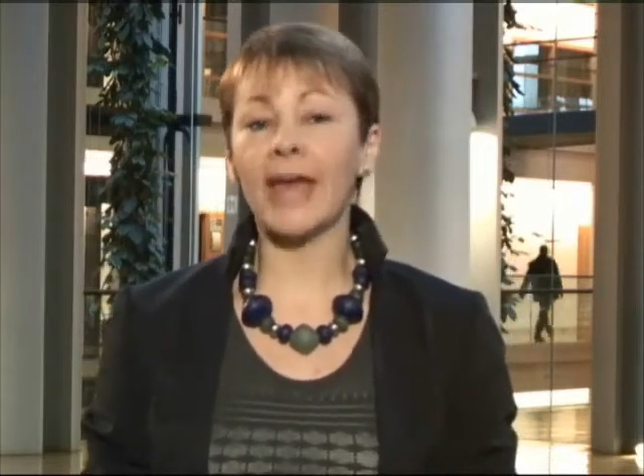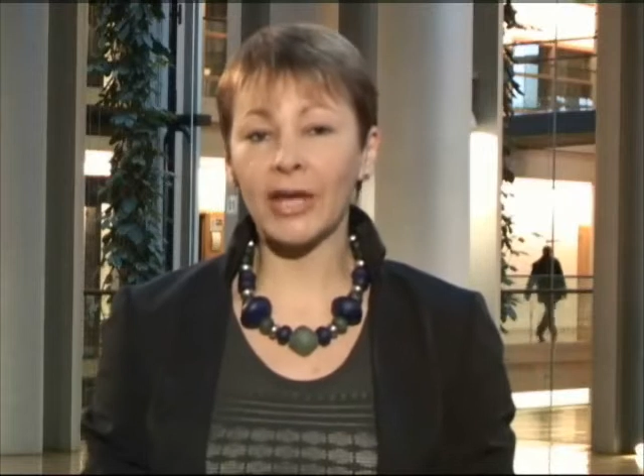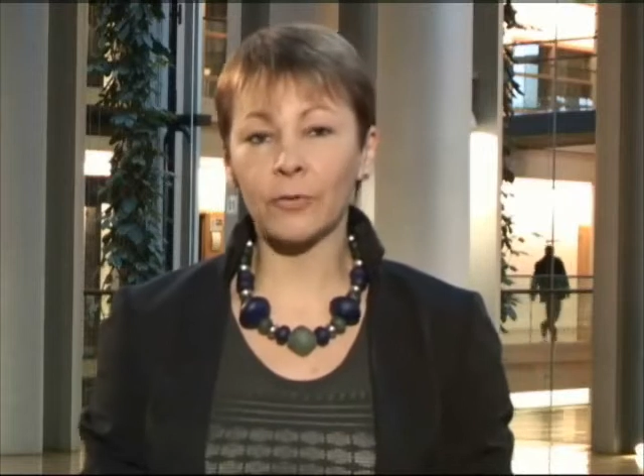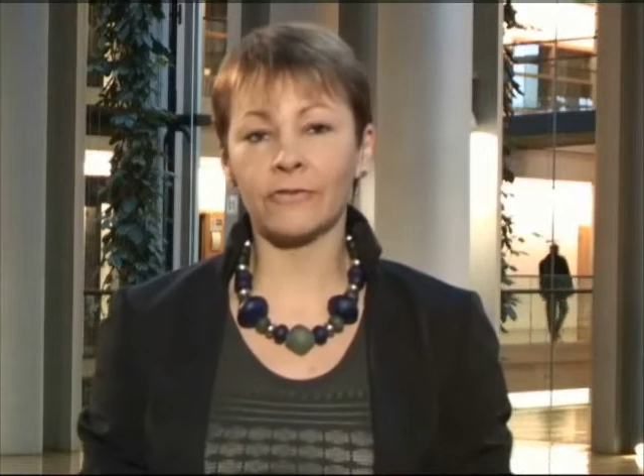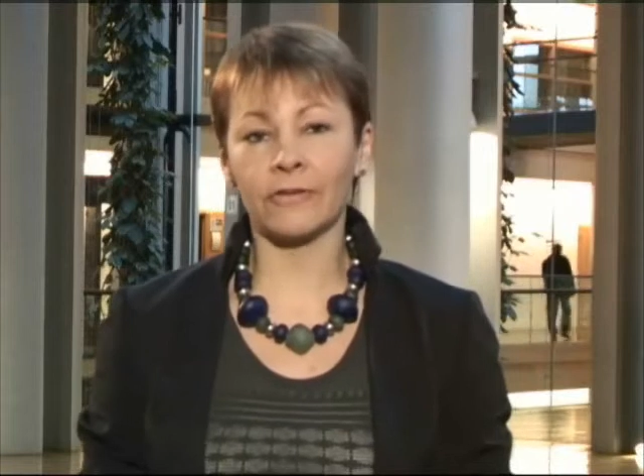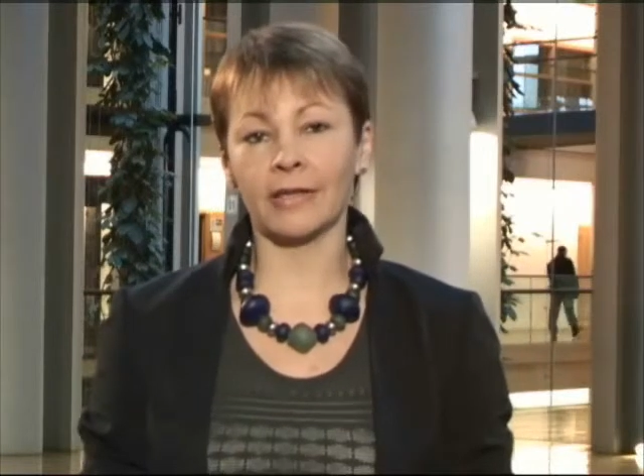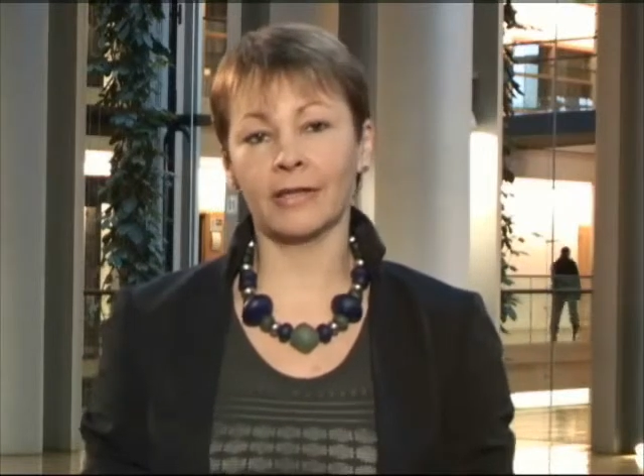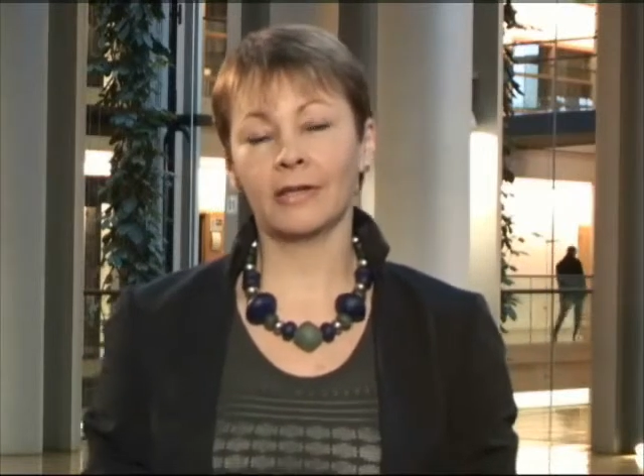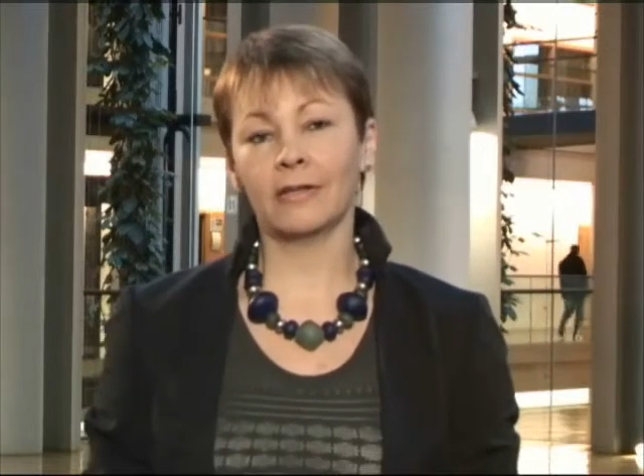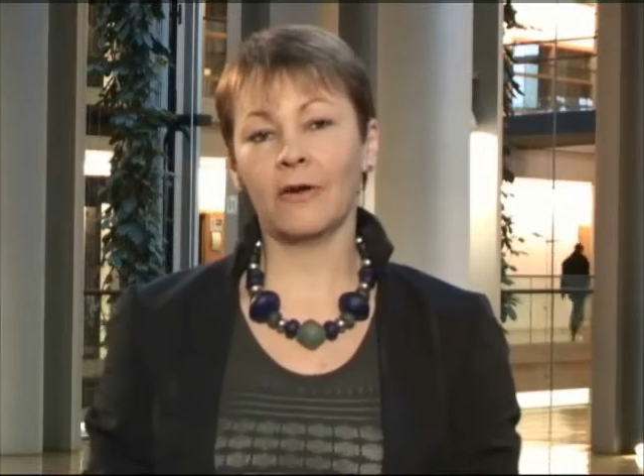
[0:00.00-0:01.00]
equity,
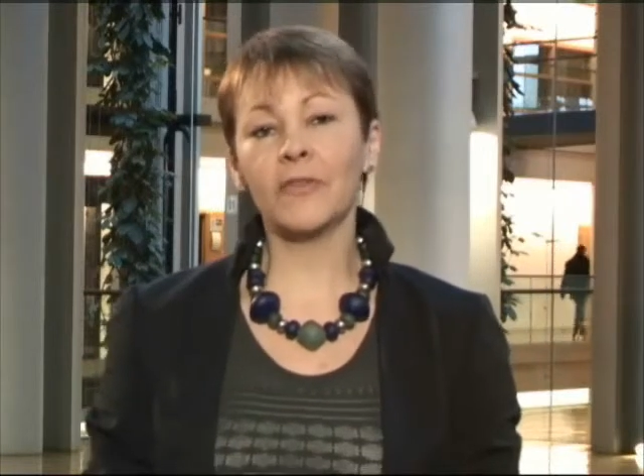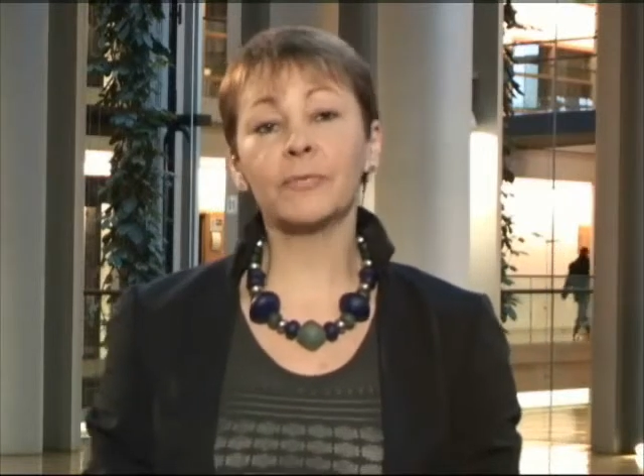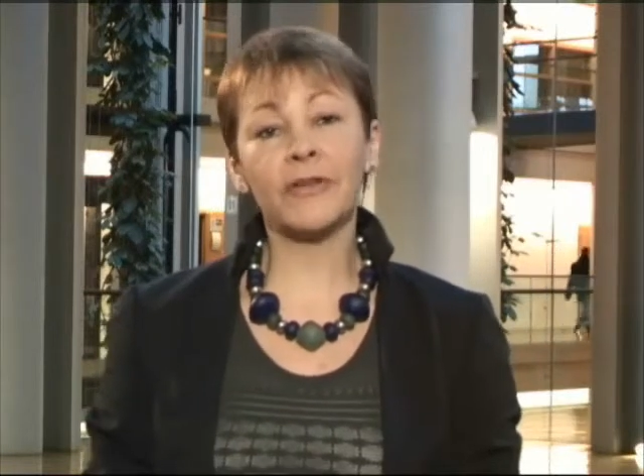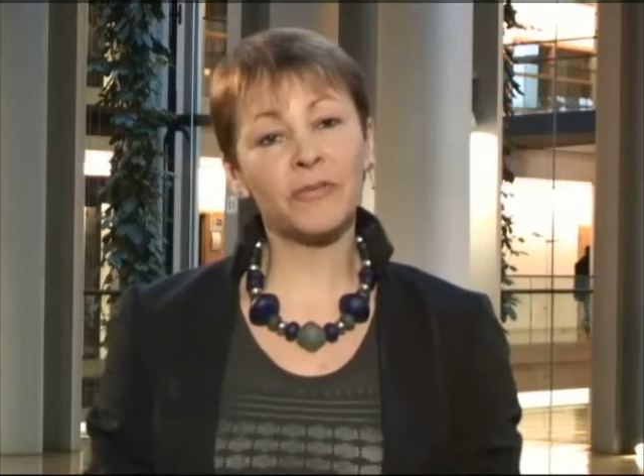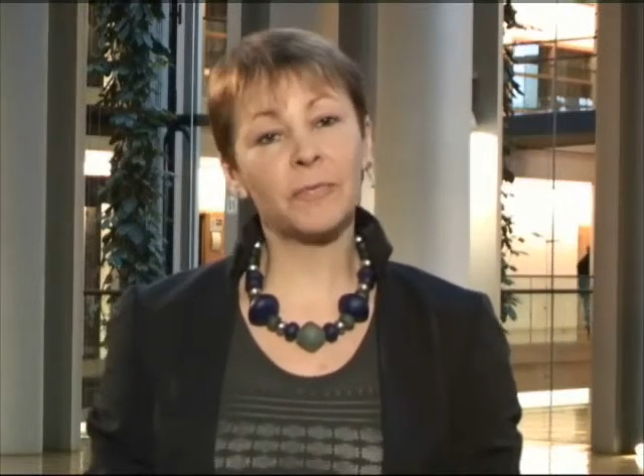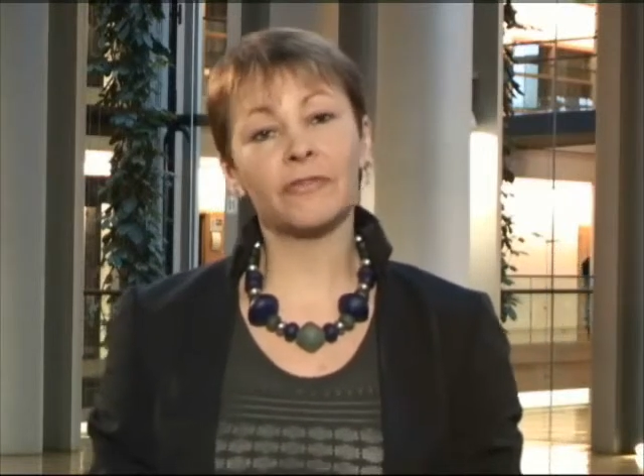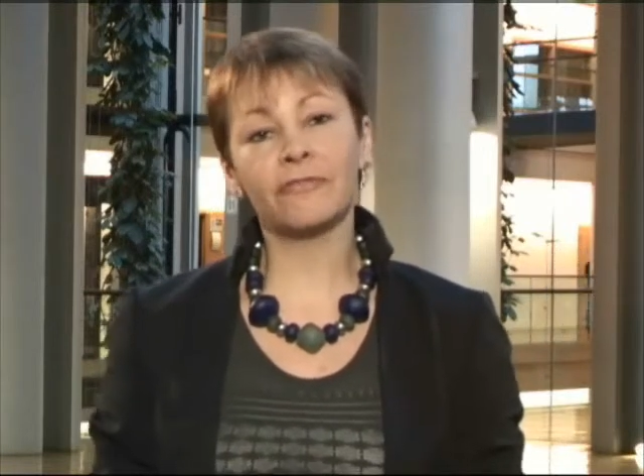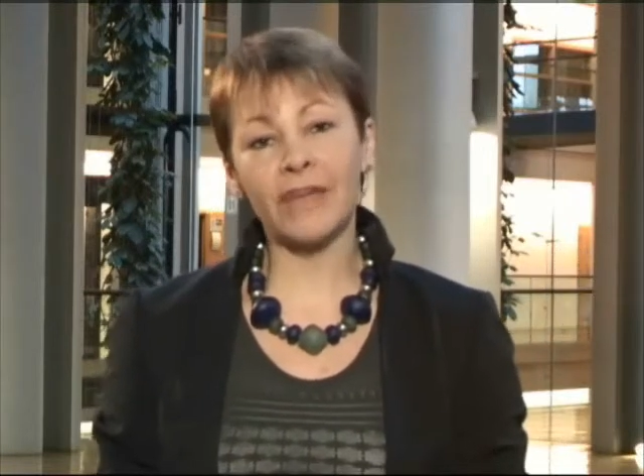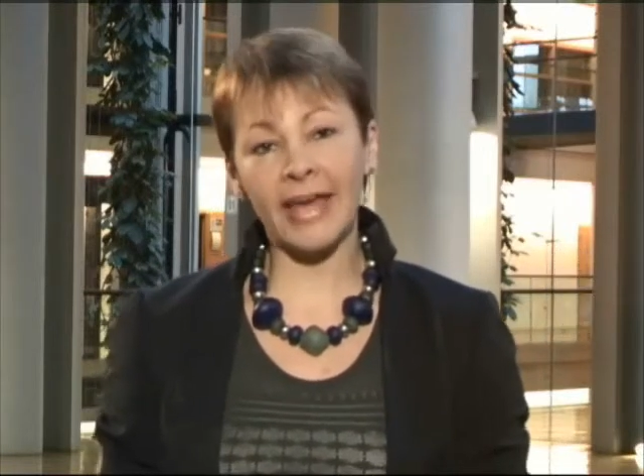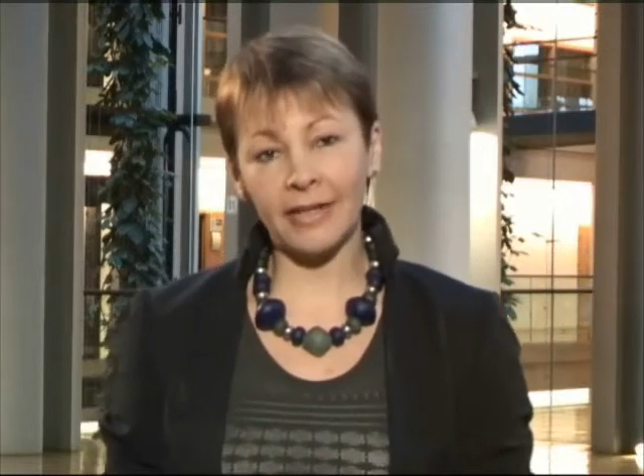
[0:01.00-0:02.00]
on the principle of
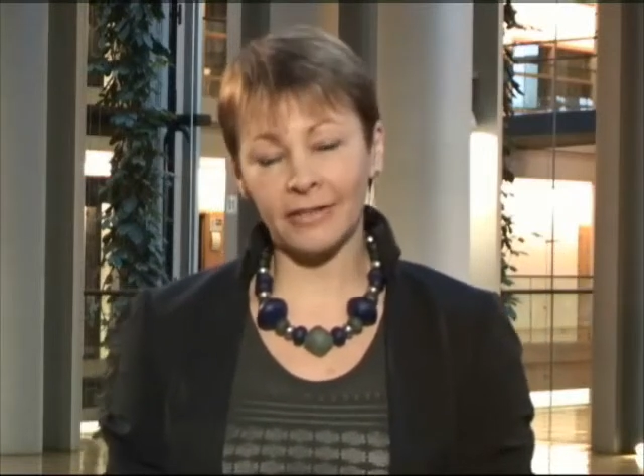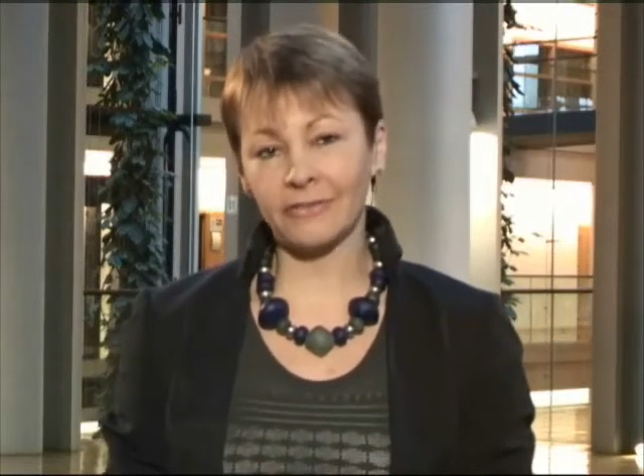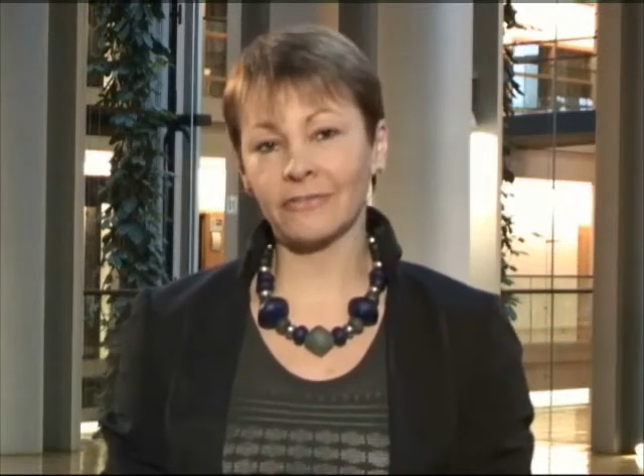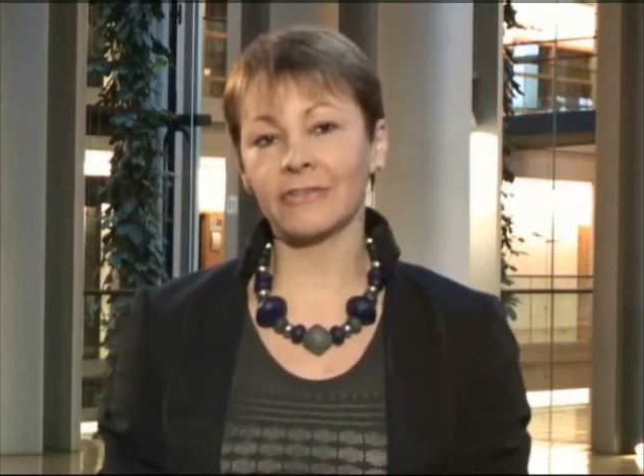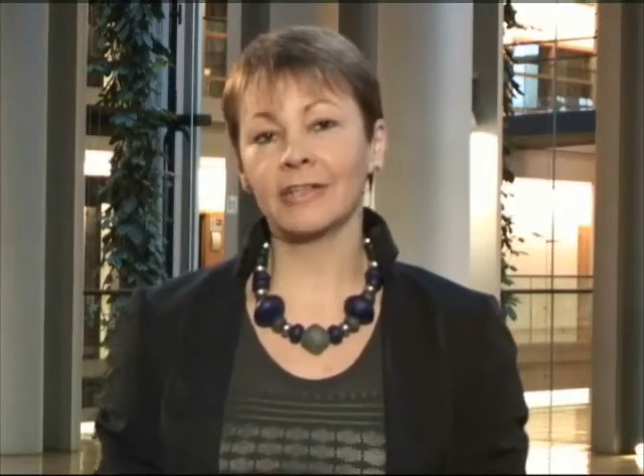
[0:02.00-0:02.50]
fairness.